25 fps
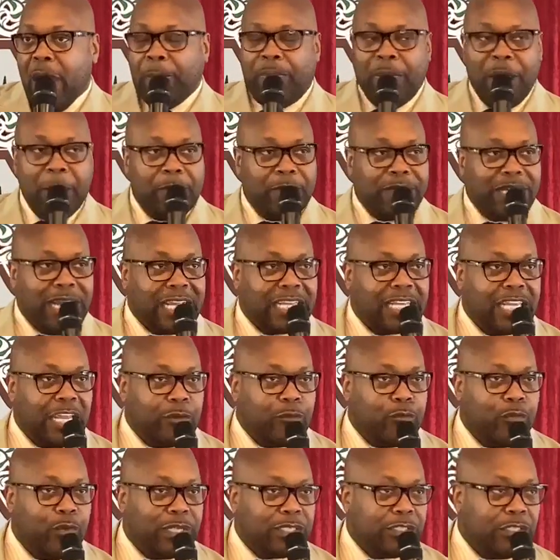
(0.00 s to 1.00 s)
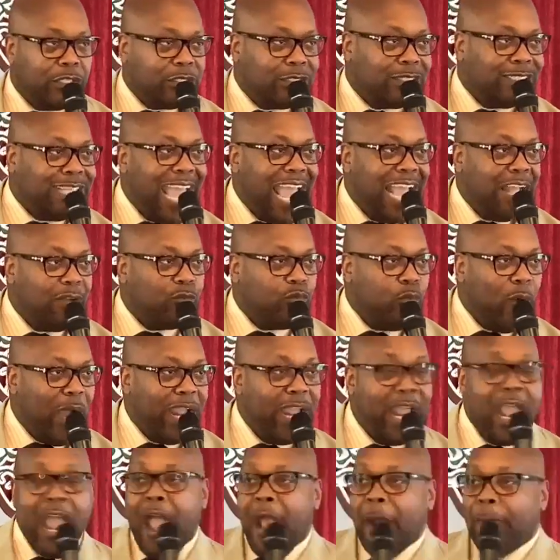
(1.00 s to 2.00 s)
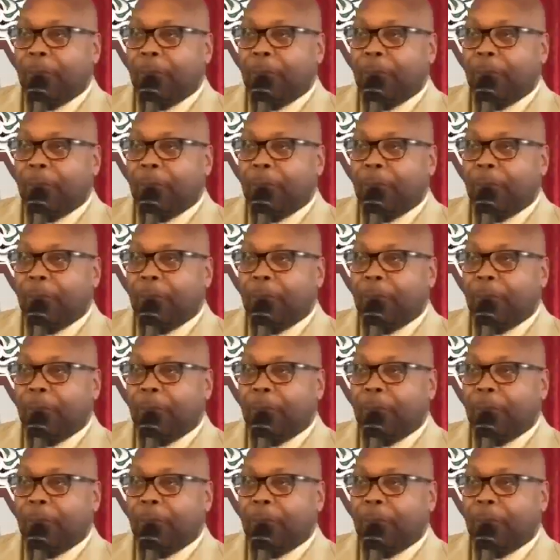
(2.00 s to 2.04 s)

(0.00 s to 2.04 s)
People that get riches that way,